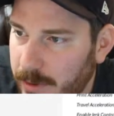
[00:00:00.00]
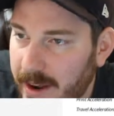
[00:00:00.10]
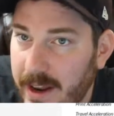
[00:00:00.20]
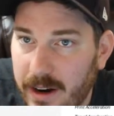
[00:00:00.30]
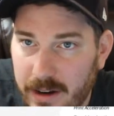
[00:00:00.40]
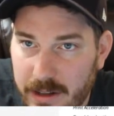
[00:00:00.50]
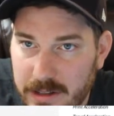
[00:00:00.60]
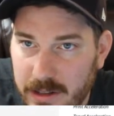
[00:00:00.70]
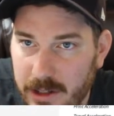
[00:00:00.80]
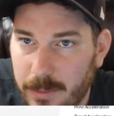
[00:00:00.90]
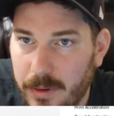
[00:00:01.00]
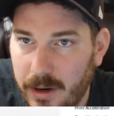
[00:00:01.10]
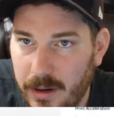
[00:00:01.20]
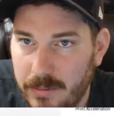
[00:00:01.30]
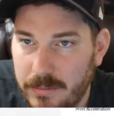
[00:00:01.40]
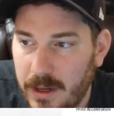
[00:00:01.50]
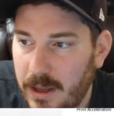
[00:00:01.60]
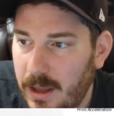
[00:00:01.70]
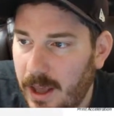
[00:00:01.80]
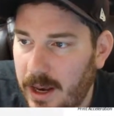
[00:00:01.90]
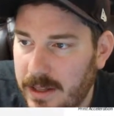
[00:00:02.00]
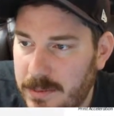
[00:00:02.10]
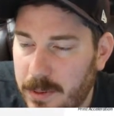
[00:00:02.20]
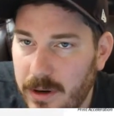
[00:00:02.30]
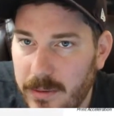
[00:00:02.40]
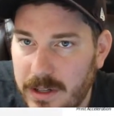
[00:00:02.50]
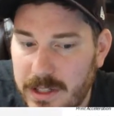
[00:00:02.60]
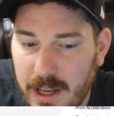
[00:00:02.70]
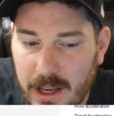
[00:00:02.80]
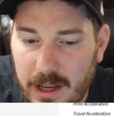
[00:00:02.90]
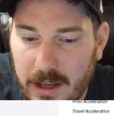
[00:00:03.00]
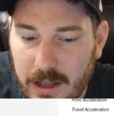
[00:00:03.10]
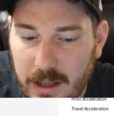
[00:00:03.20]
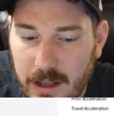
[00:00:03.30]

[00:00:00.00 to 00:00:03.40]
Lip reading: red areas on your print, and it's pretty much saying